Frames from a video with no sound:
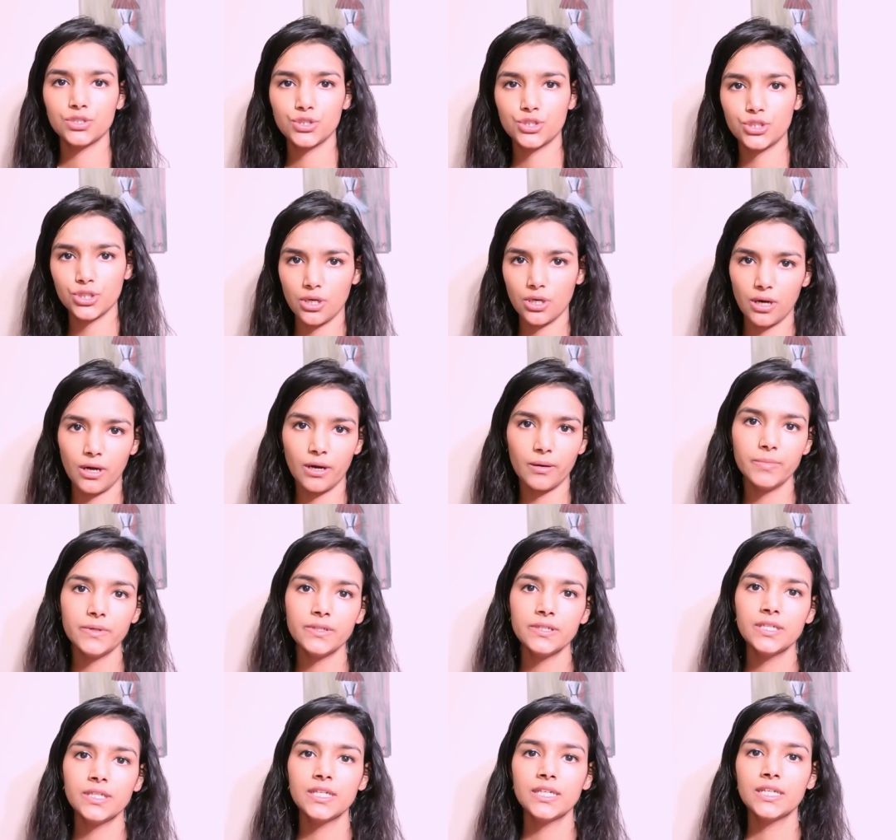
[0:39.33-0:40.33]

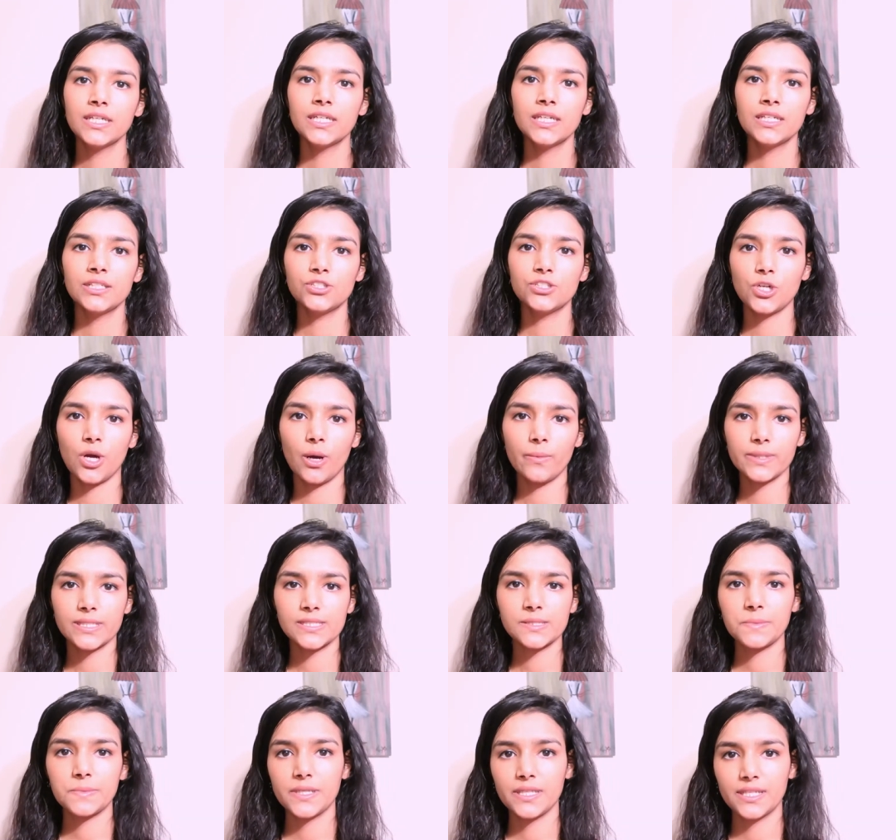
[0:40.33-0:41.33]
job job
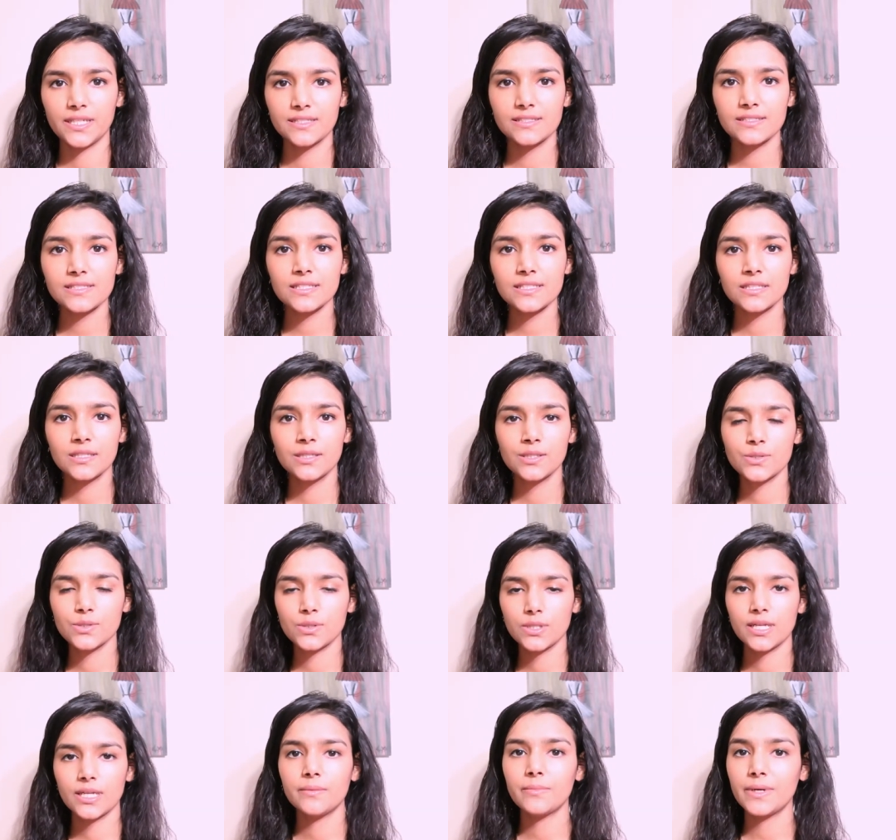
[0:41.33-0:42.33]
experience
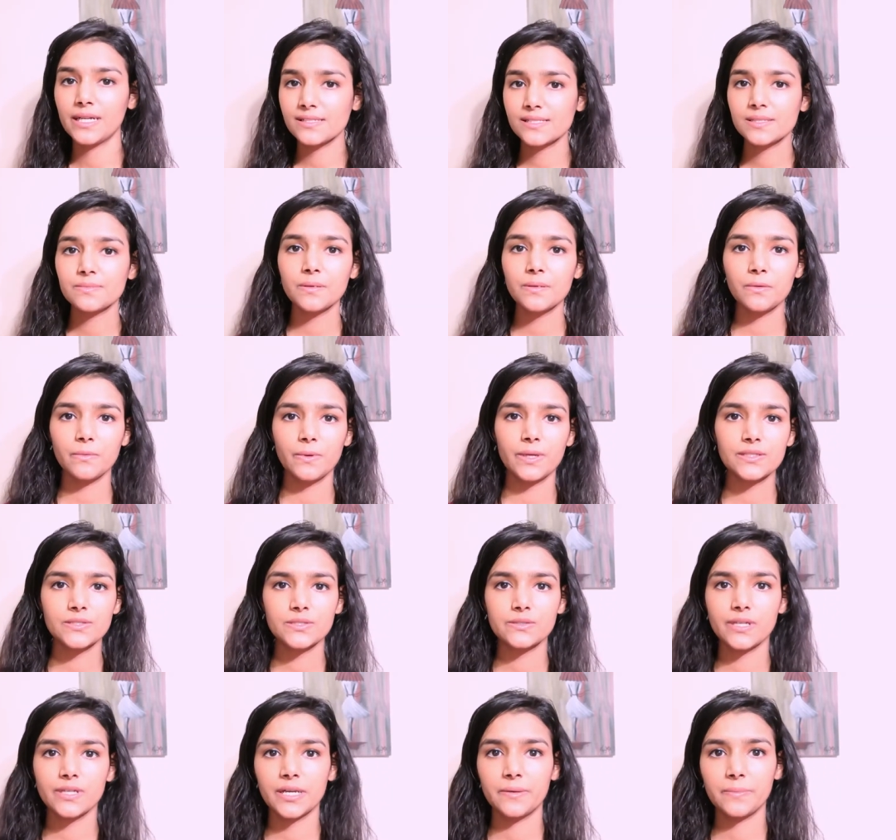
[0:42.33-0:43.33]
so there are multiple
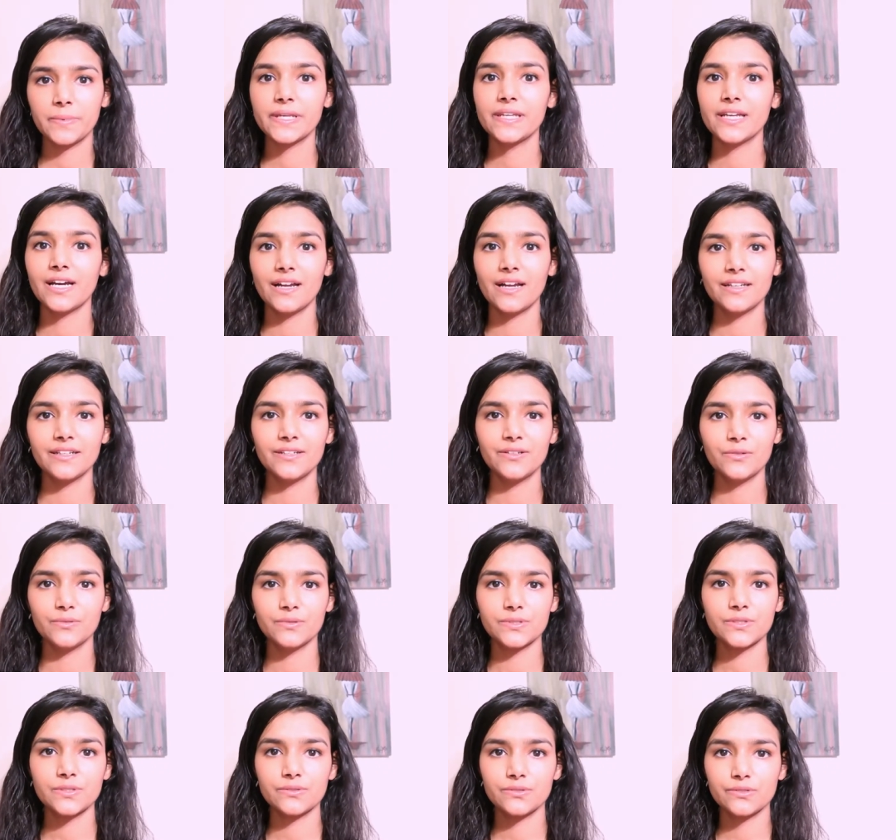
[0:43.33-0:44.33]
ways to get PR in
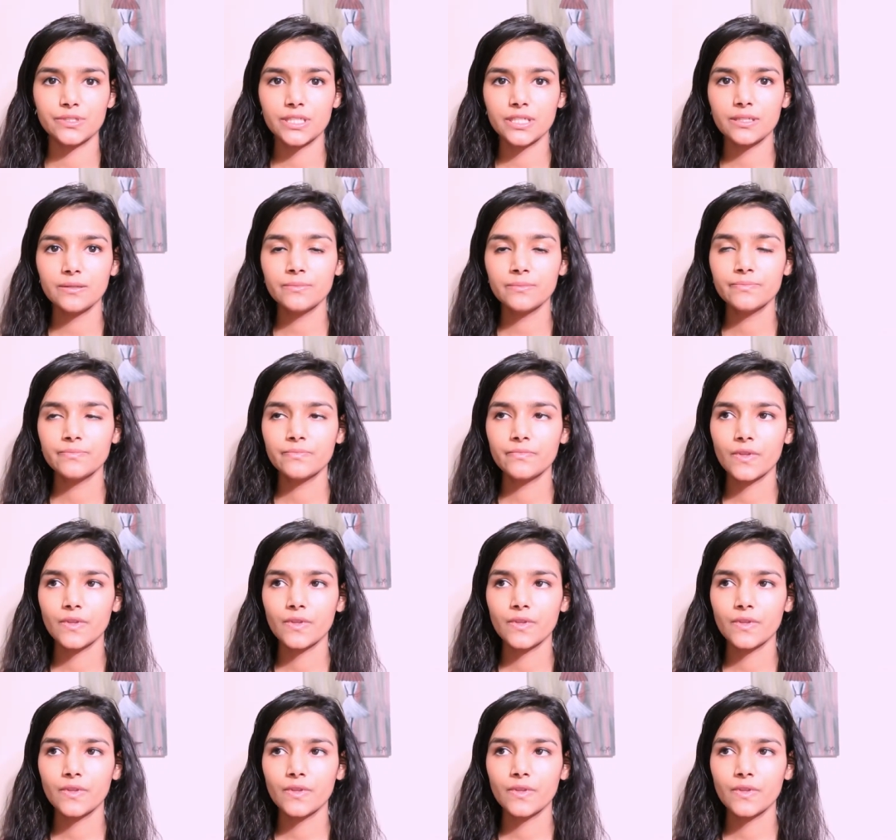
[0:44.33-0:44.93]
Nova Scotia